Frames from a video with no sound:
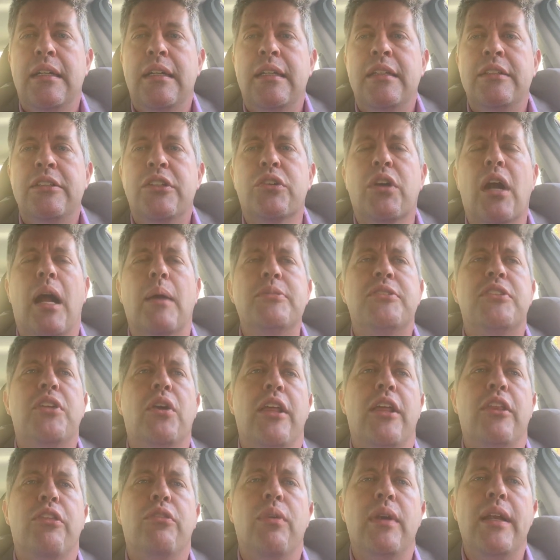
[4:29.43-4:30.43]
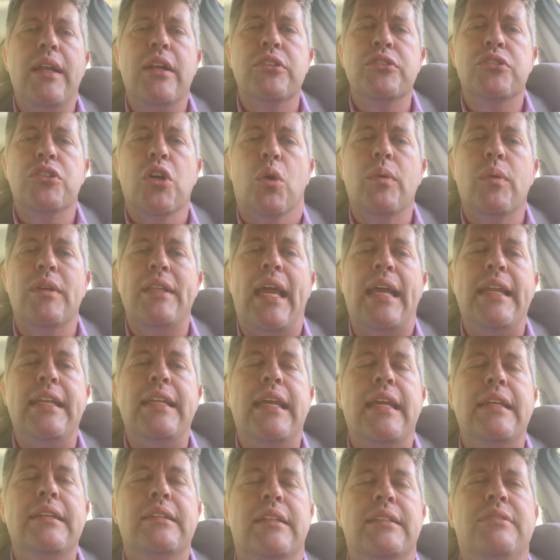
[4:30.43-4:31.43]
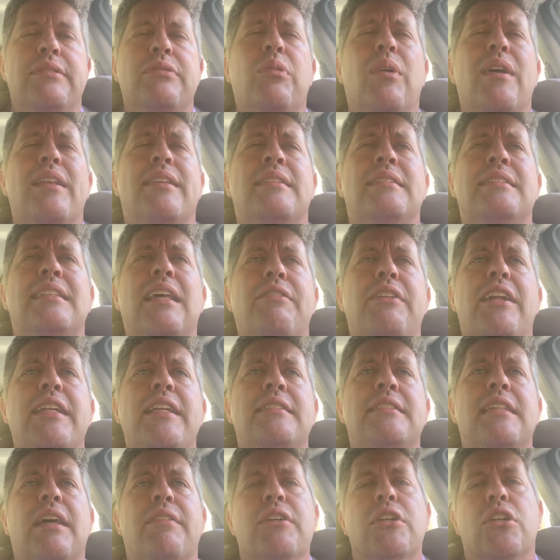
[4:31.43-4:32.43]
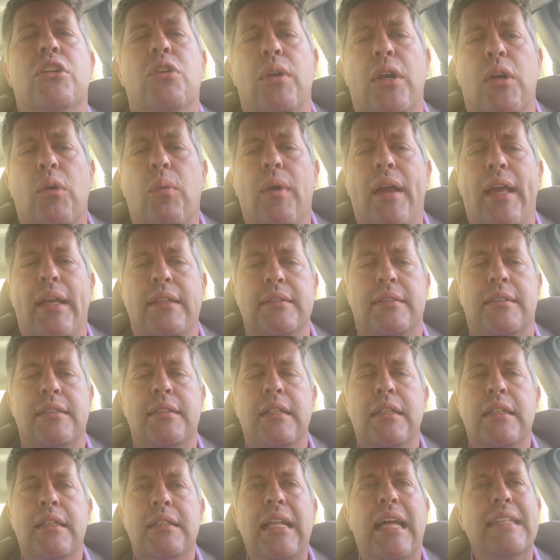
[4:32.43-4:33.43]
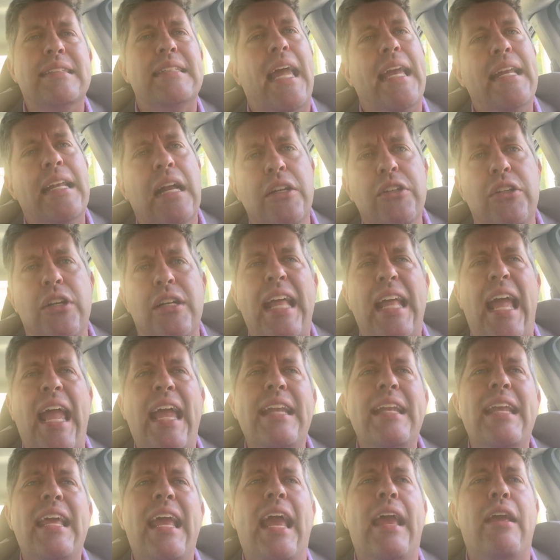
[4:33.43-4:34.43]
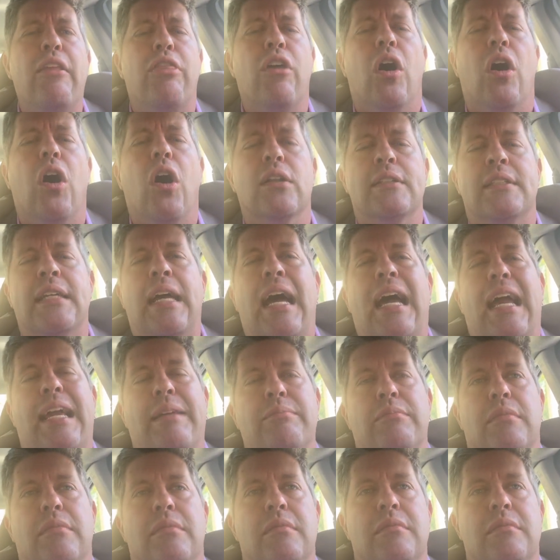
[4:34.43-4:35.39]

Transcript: deGrom's 33 years old with 77 career wins. That's 888th all time.